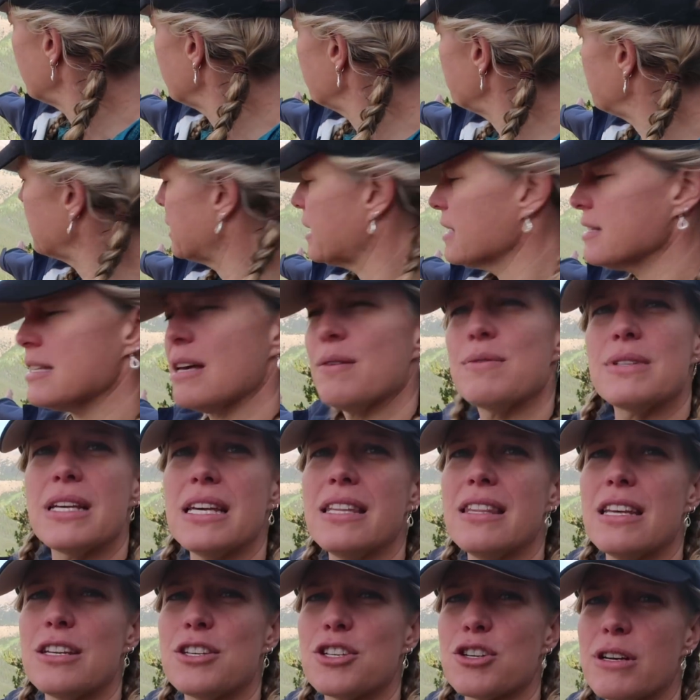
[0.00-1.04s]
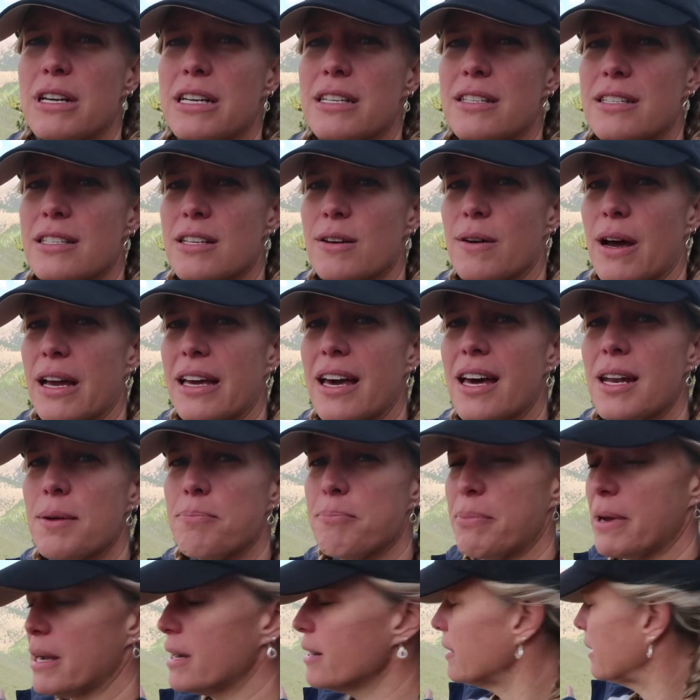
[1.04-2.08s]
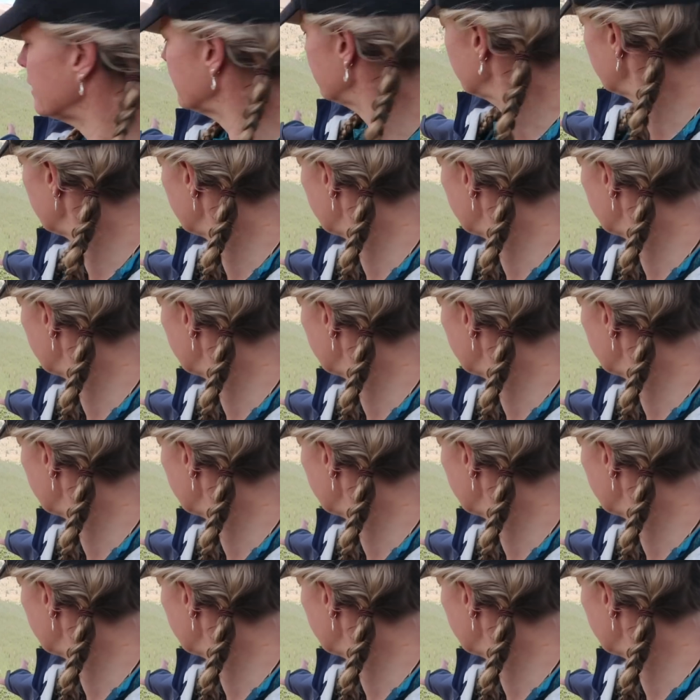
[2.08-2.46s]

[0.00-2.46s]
way because I was in the trees, so I got a bearing.